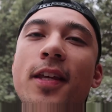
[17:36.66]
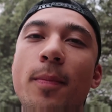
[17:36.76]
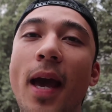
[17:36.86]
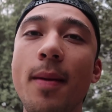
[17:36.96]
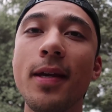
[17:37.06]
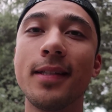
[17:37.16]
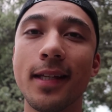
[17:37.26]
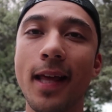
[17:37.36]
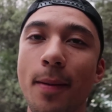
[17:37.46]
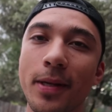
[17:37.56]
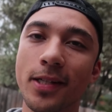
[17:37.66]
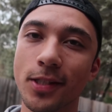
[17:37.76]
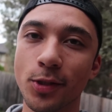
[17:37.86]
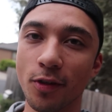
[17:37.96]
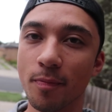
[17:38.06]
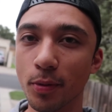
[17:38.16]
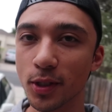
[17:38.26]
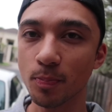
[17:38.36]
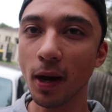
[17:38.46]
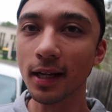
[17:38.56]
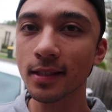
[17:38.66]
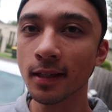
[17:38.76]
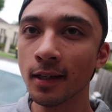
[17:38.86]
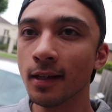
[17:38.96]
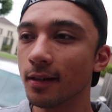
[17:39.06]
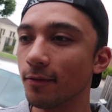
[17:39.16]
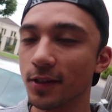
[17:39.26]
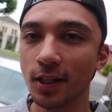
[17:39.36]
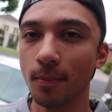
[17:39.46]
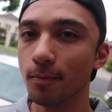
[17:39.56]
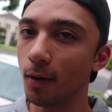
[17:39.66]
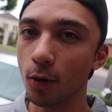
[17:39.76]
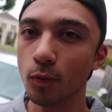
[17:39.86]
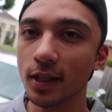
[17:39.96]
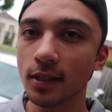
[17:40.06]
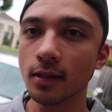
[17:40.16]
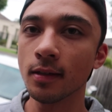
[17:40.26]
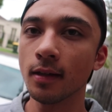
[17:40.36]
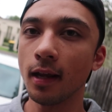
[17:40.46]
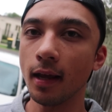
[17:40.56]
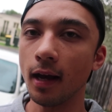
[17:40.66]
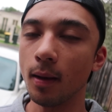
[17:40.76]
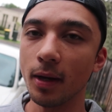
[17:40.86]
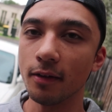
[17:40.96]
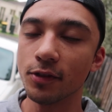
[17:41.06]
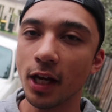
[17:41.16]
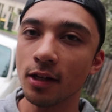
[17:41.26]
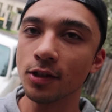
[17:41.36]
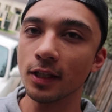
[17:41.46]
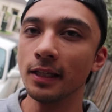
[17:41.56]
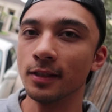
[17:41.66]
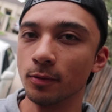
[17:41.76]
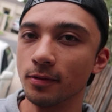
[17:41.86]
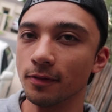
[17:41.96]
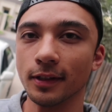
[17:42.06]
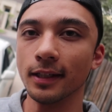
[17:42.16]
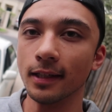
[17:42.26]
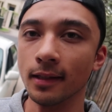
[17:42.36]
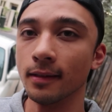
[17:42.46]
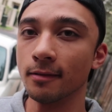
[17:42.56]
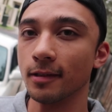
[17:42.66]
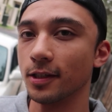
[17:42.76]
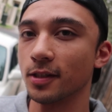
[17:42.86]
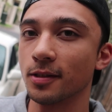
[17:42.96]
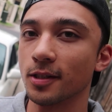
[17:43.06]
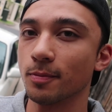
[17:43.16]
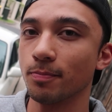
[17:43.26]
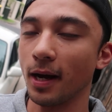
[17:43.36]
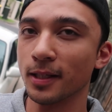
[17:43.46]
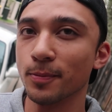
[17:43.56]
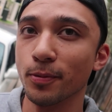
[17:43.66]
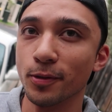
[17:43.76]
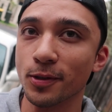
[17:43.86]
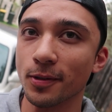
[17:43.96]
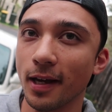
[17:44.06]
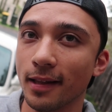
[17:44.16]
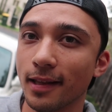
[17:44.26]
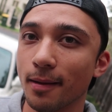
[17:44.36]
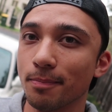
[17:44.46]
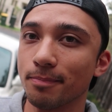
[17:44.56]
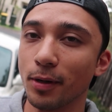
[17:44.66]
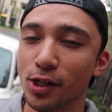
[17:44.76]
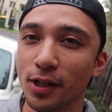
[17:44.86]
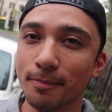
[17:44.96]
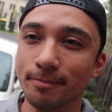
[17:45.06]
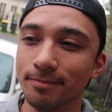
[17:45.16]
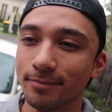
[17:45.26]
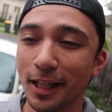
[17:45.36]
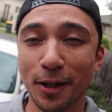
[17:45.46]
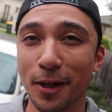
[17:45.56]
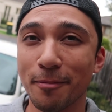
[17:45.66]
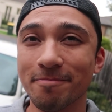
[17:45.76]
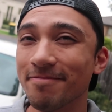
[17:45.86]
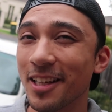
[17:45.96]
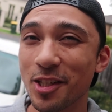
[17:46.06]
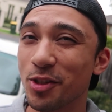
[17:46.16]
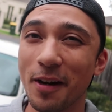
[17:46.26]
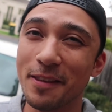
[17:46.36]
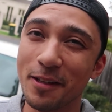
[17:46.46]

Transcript: think maybe it did that because it sort of boost spiked for some odd reason. I might have changed gears differently and they just spiked the boost at that pressure. I don't know. Just trying